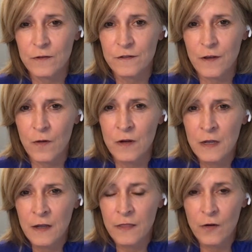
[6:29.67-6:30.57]
So
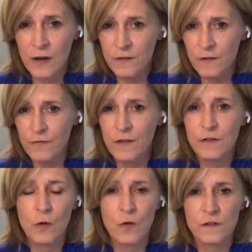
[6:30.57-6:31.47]
there is a
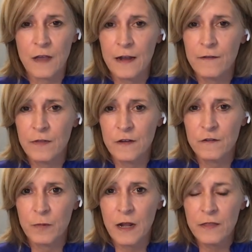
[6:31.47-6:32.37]
physical side of this,
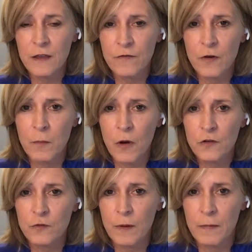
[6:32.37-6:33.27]
but I think for
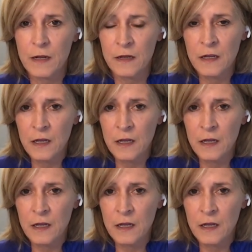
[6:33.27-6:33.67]
most women,